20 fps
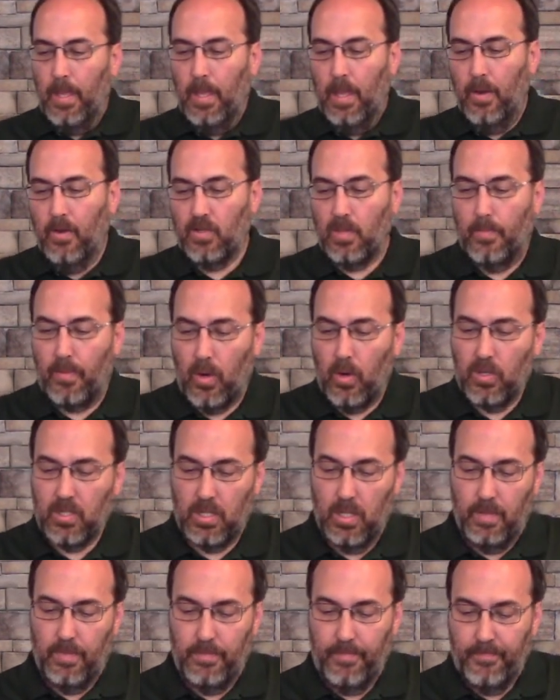Here's a
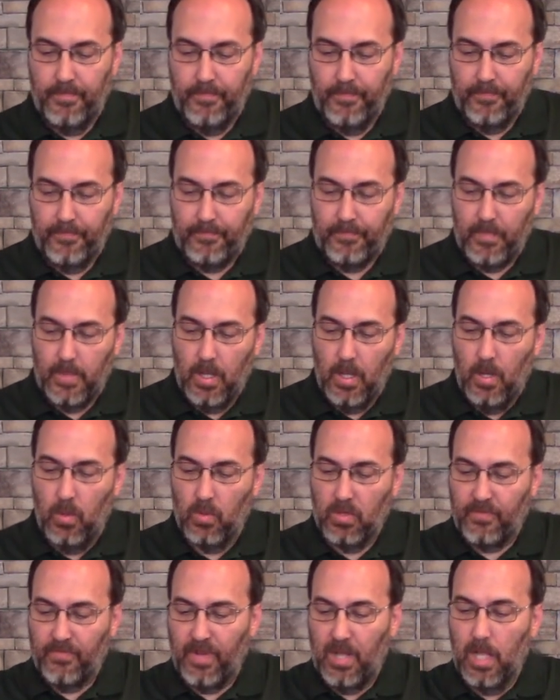person who
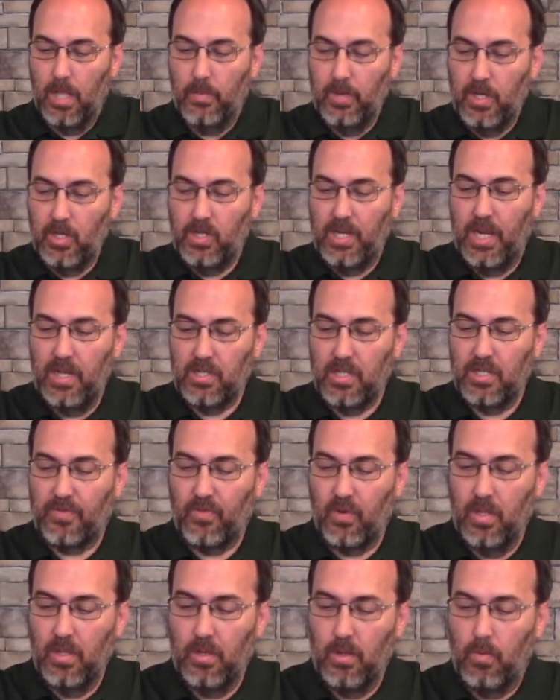was following Jesus
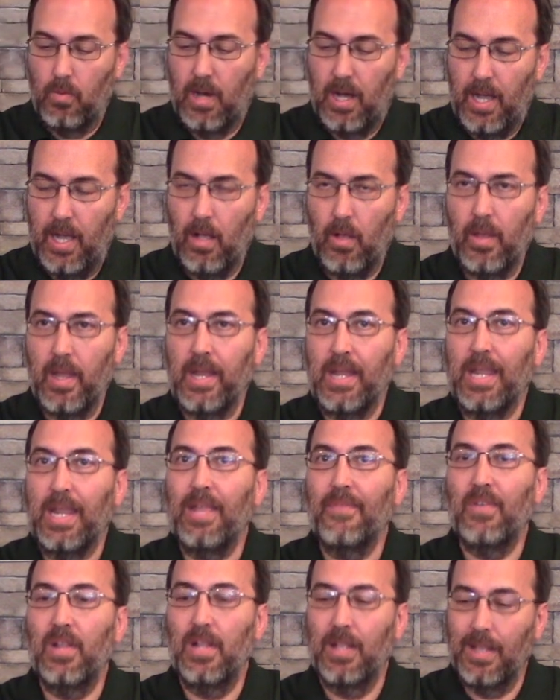for a little while and
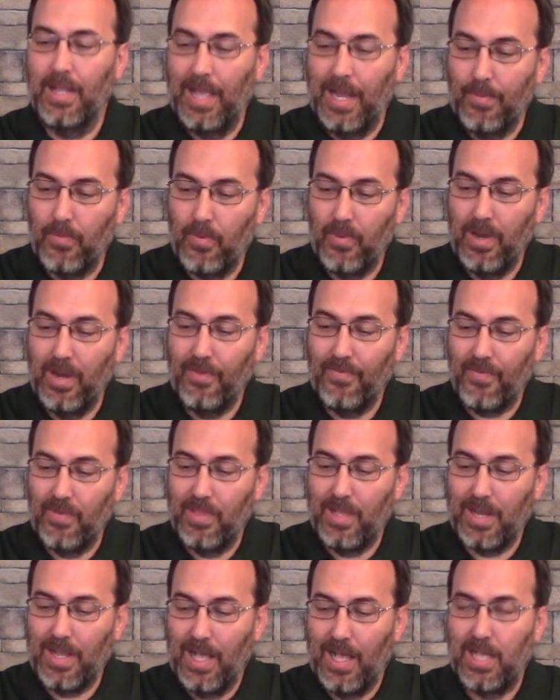even laboring for
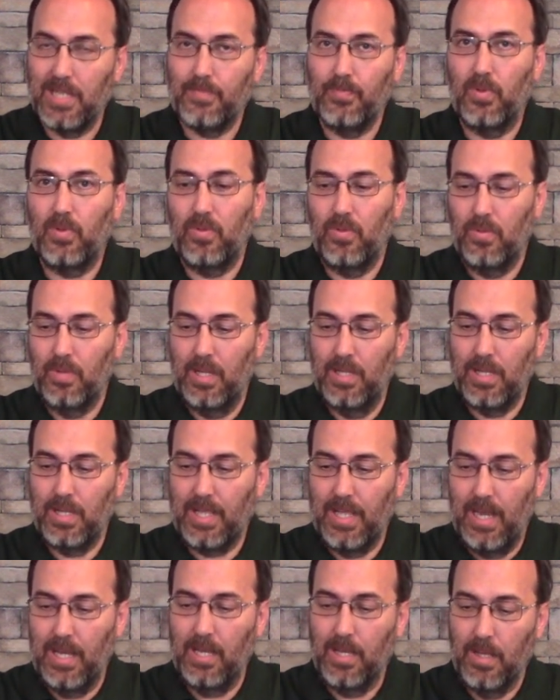the gospel and the
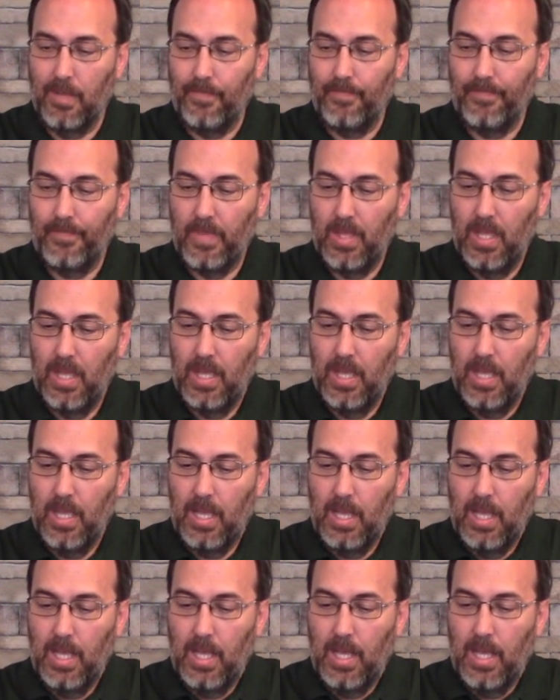kingdom
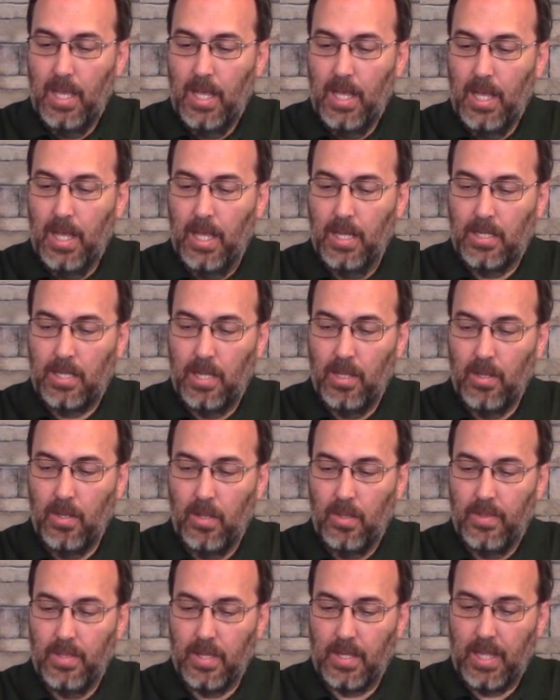
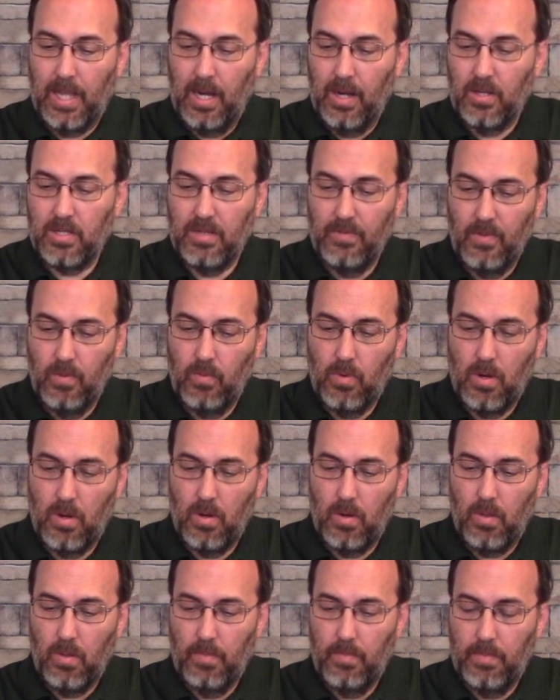until the cares of the
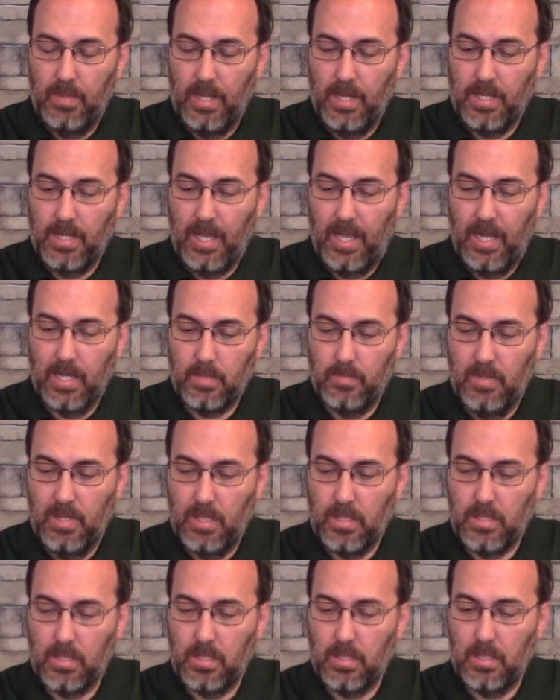world, the
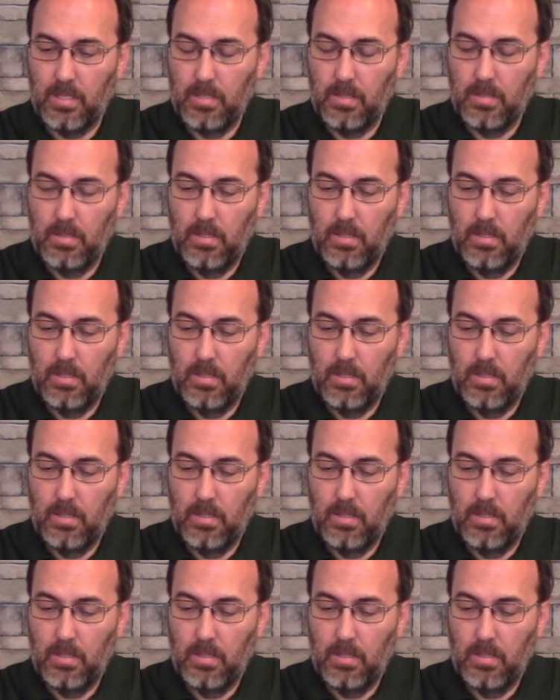enticements,